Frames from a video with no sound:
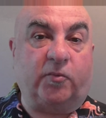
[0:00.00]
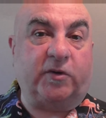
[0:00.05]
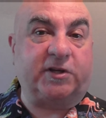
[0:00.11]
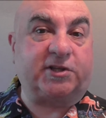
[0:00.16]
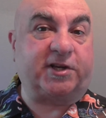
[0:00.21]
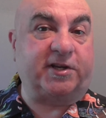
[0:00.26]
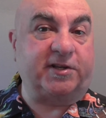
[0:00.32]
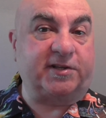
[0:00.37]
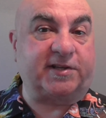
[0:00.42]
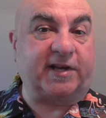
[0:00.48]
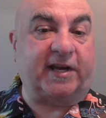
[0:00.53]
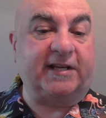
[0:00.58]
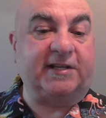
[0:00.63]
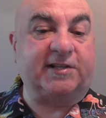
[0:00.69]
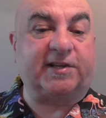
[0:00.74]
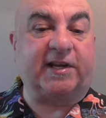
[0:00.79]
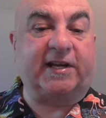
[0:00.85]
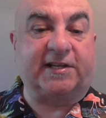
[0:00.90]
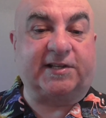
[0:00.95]
which
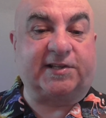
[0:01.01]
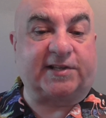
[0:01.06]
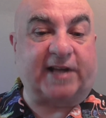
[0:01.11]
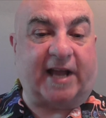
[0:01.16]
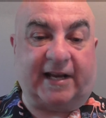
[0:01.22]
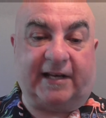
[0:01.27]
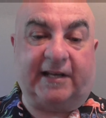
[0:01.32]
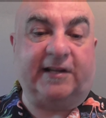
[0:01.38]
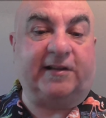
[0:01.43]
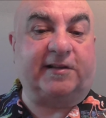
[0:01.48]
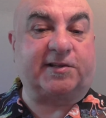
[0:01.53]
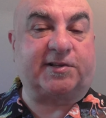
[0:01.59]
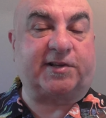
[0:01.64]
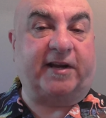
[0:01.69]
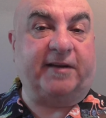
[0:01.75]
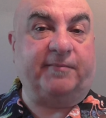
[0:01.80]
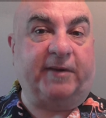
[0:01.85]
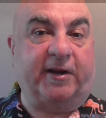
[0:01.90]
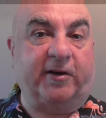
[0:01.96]
contains exactly the
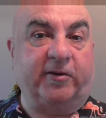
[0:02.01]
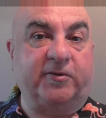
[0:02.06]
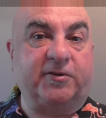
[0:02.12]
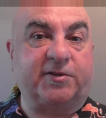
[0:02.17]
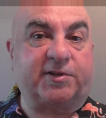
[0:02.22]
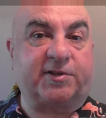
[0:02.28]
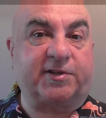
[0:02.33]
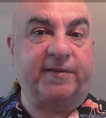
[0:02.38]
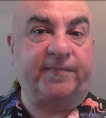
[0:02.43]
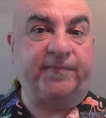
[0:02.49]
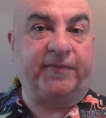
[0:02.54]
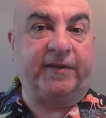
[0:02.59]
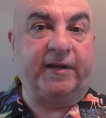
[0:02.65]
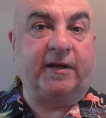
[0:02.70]
same notes.